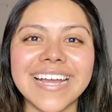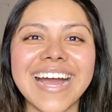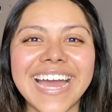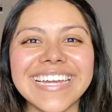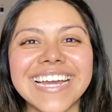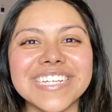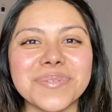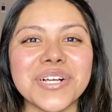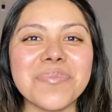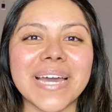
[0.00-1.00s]
Hi guys,
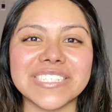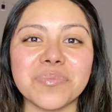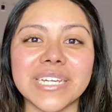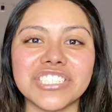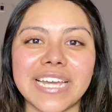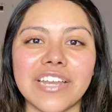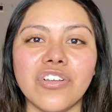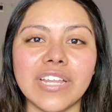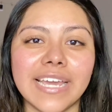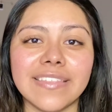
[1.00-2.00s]
welcome back to my
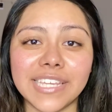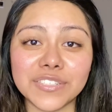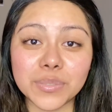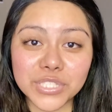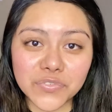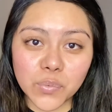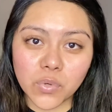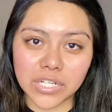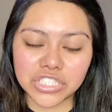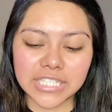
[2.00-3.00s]
channel and thank you so much for
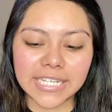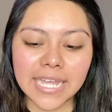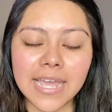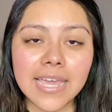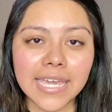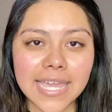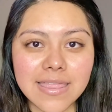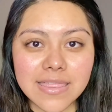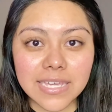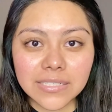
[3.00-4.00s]
watching.
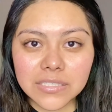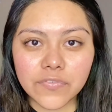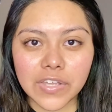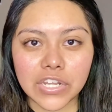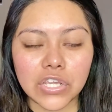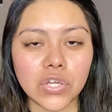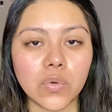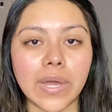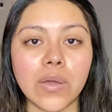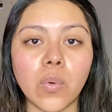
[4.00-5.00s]
In this video,
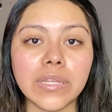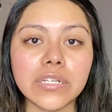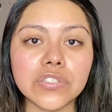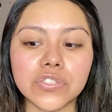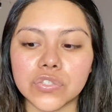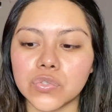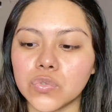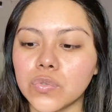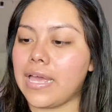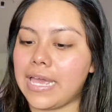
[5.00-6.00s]
I wanted to
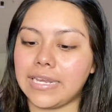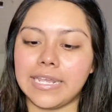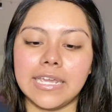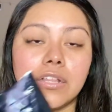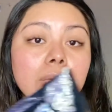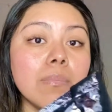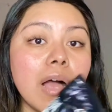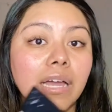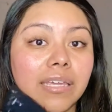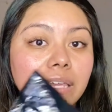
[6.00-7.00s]
do an IL
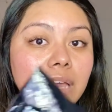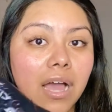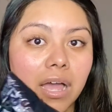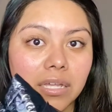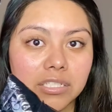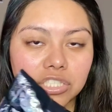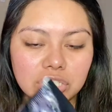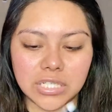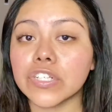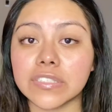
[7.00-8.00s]

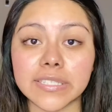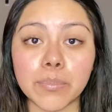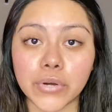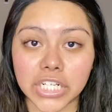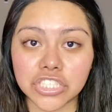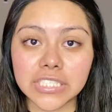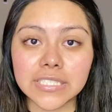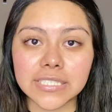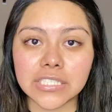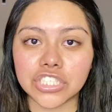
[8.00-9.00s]
Makiage first
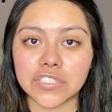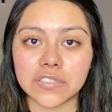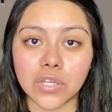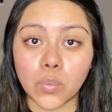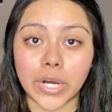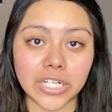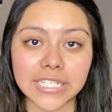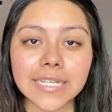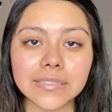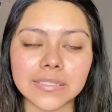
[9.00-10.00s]
impressions and just a wear
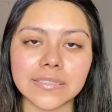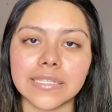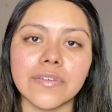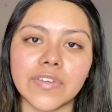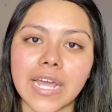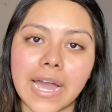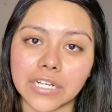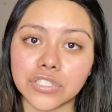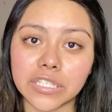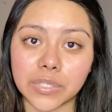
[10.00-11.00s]
test to see if it
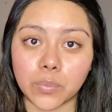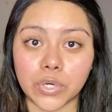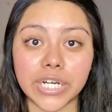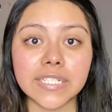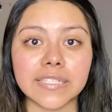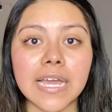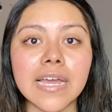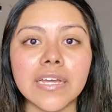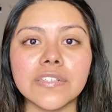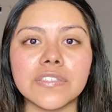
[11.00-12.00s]
actually works.
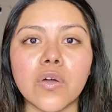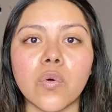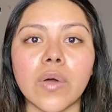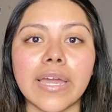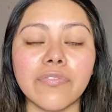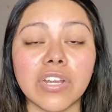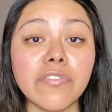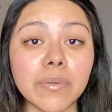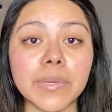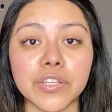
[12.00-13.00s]
So if you're not
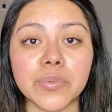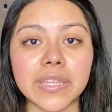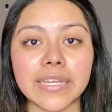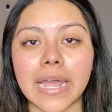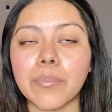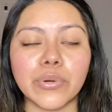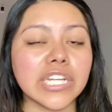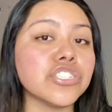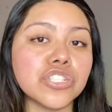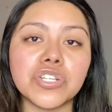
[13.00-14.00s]
familiar with it, I'm
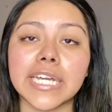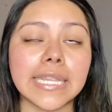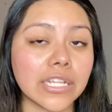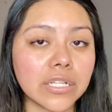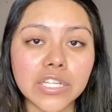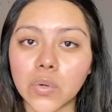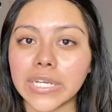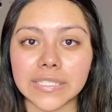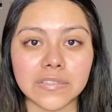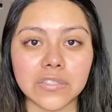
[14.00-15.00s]
pretty sure you can literally go on
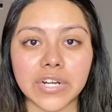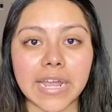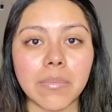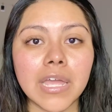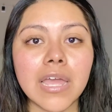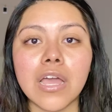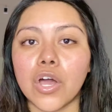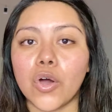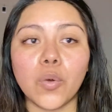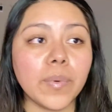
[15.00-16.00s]
Instagram,
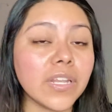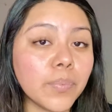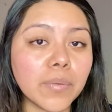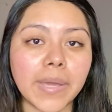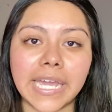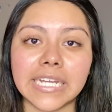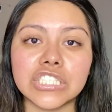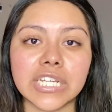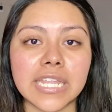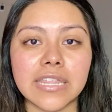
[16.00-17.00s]
open up your
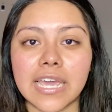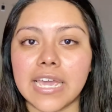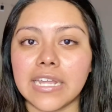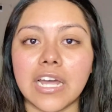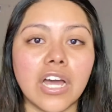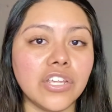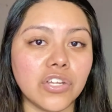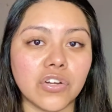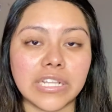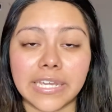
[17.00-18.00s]
page, and then on
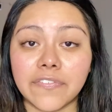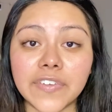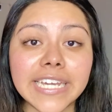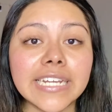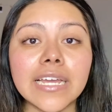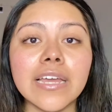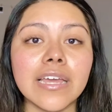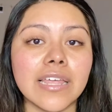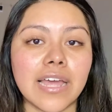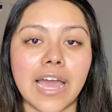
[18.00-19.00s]
your feed,
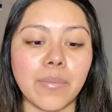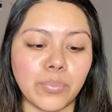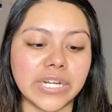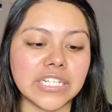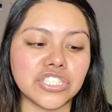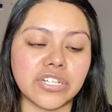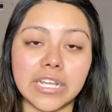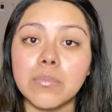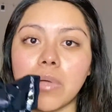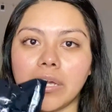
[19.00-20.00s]
I'm pretty sure
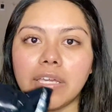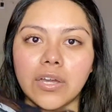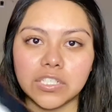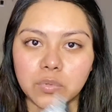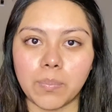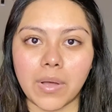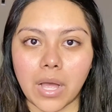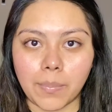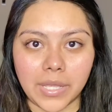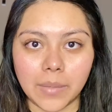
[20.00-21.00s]
IL Makiage will
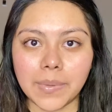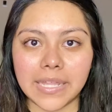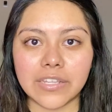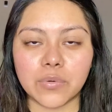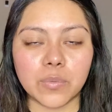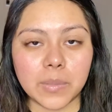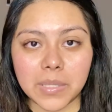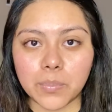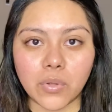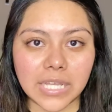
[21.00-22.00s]
pop up and there will be
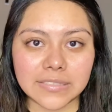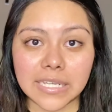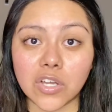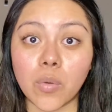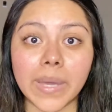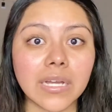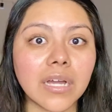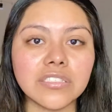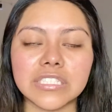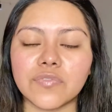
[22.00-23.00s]
people saying, oh my
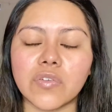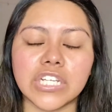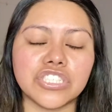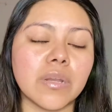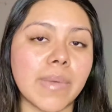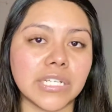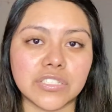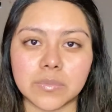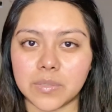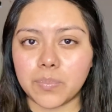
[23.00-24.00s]
gosh, this foundation
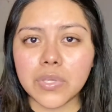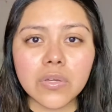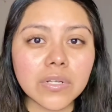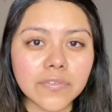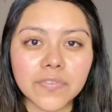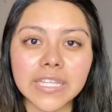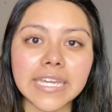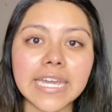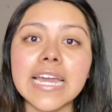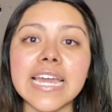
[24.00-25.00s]
matches me
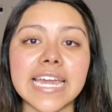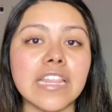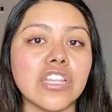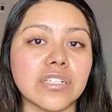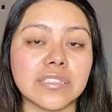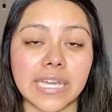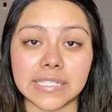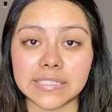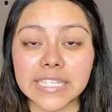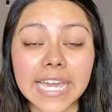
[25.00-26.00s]
beautifully. It looks like
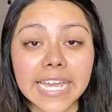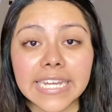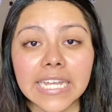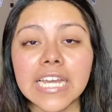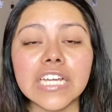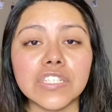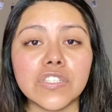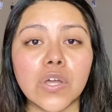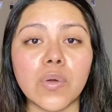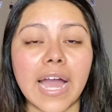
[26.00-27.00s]
skin.
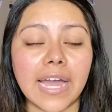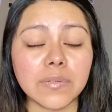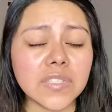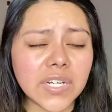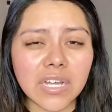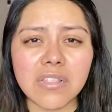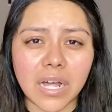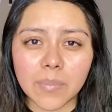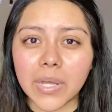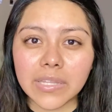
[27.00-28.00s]
So I was hearing a
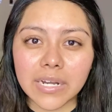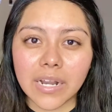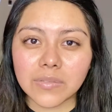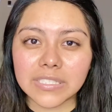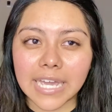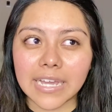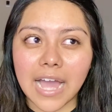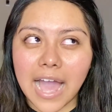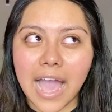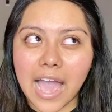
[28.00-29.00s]
lot about that and I was like,
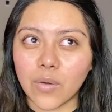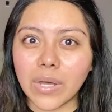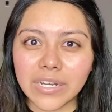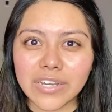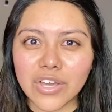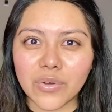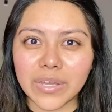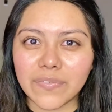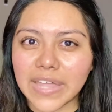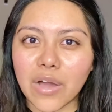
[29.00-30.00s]
I want to know
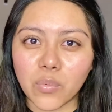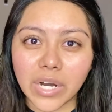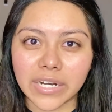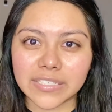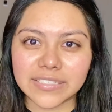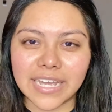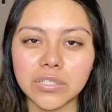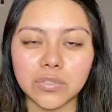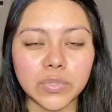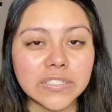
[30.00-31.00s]
if that works.
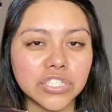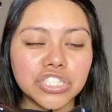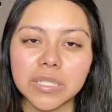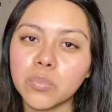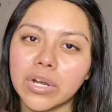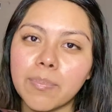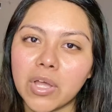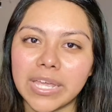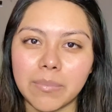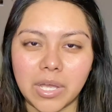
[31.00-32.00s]
Researching more
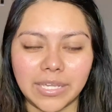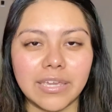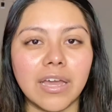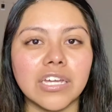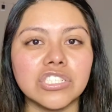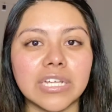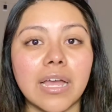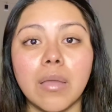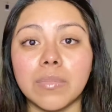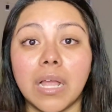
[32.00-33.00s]
about IL Makiage,
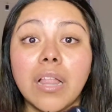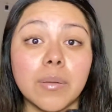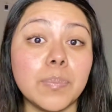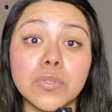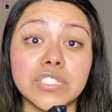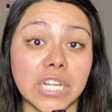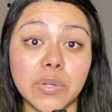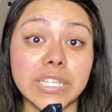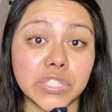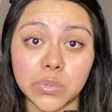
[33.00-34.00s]
a lot of people
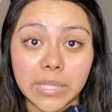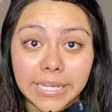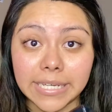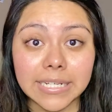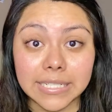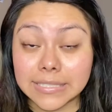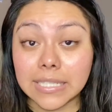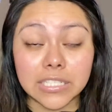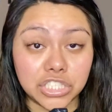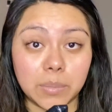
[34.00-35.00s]
generally do like it. It is a
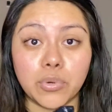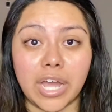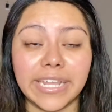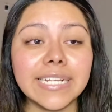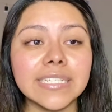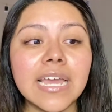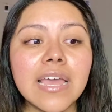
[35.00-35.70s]
legit product.